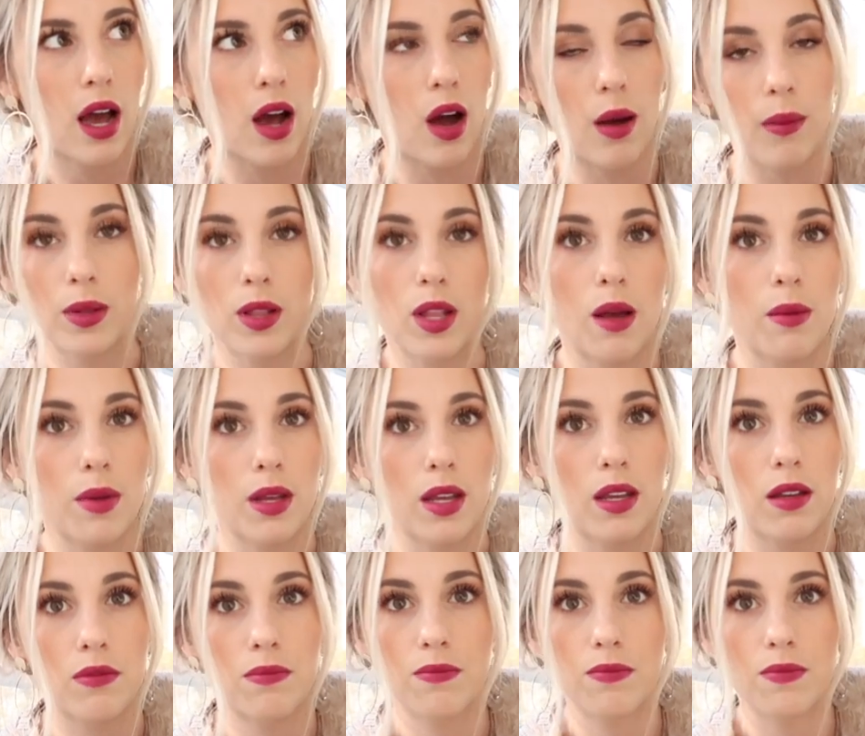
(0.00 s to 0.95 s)
Hobby
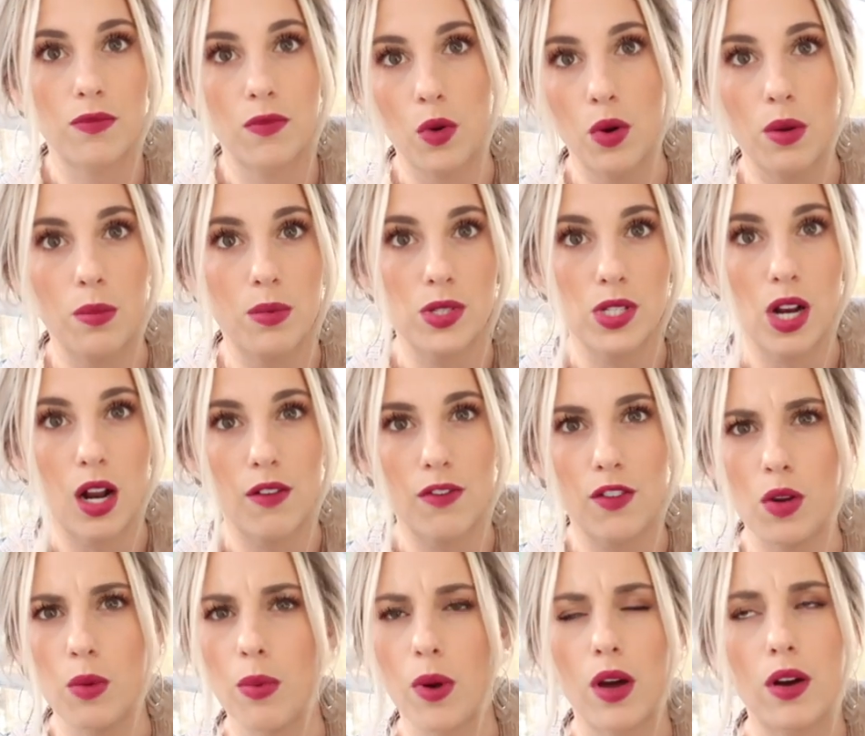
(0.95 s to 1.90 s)
Lobby 40%
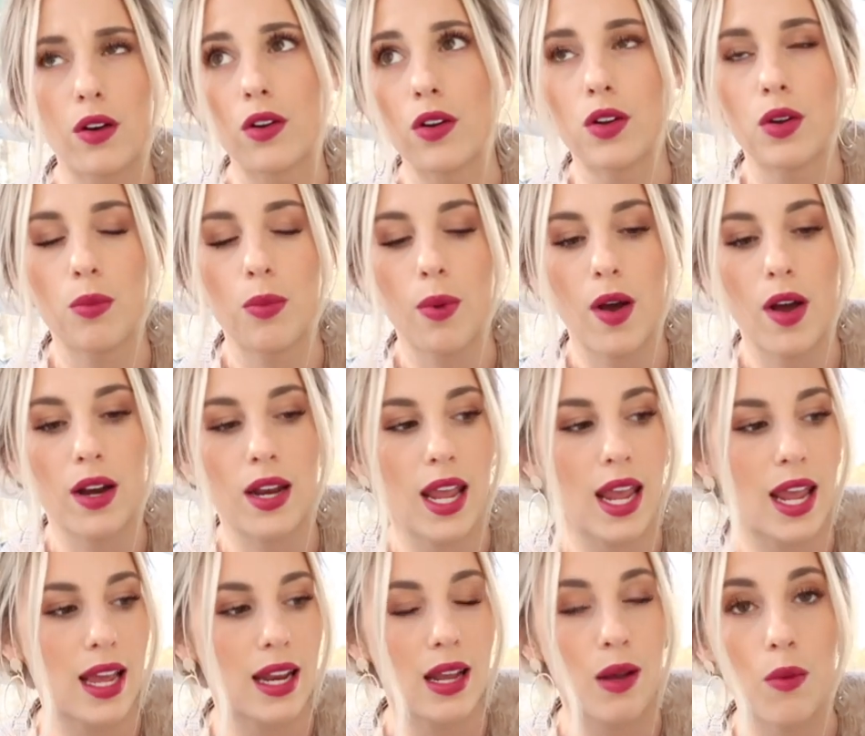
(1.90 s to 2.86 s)
off coupon or coupon
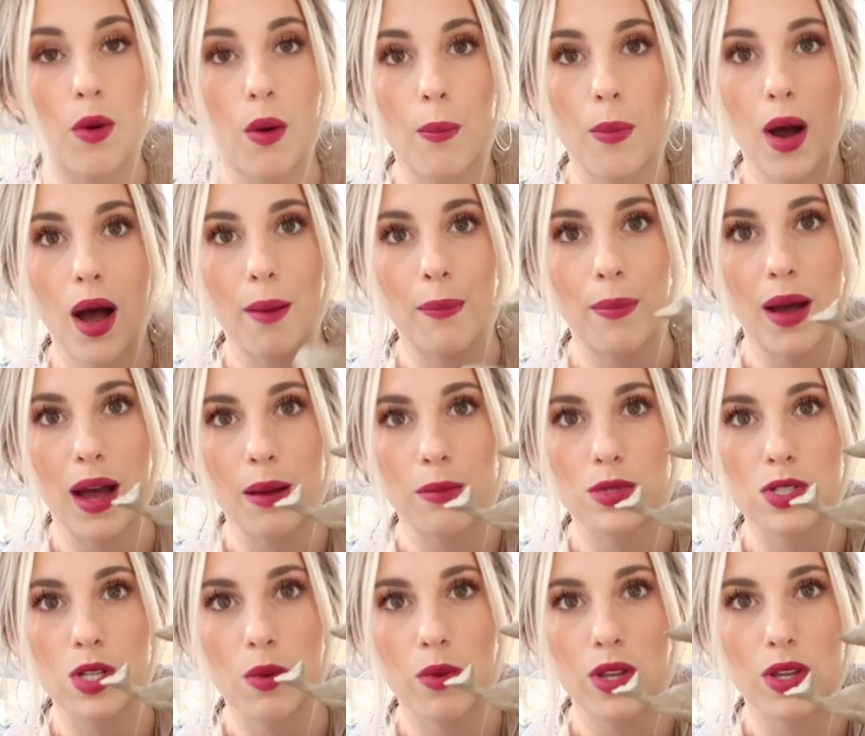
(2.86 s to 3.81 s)
and it will pop
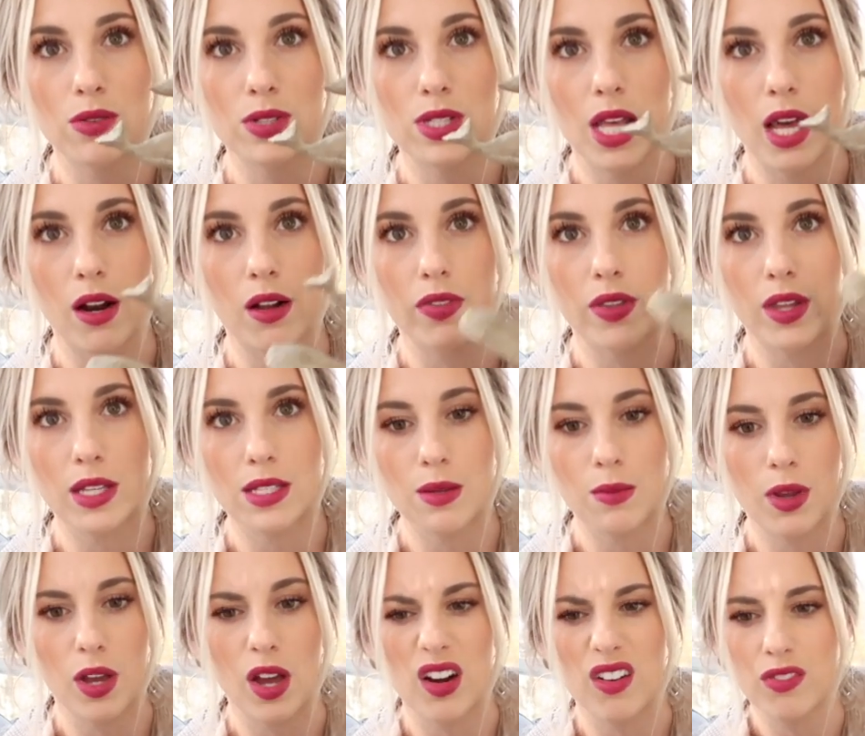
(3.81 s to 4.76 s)
up. So we used that on this
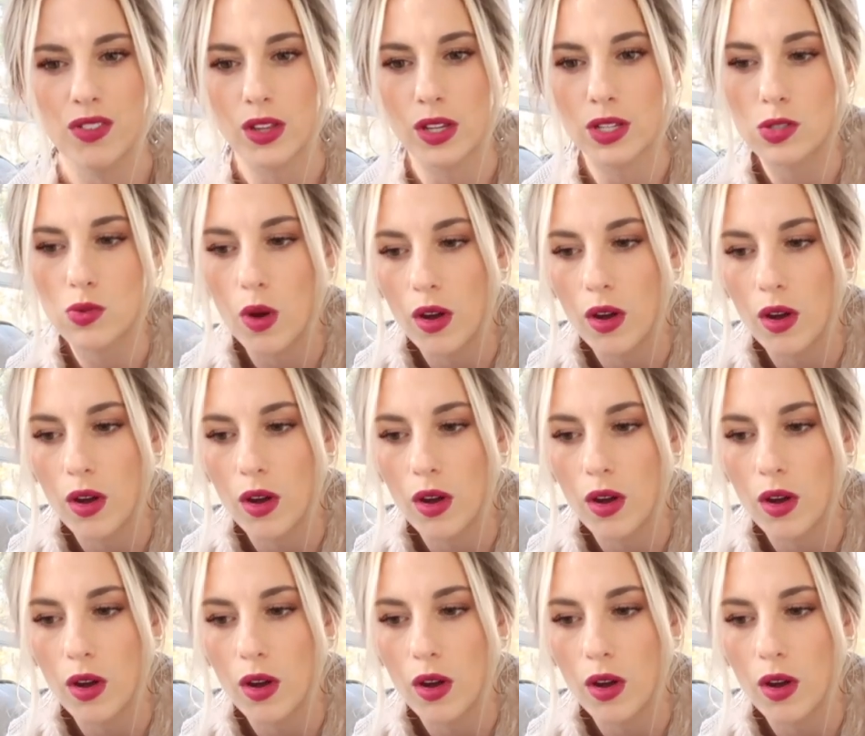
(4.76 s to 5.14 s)
and we got it for like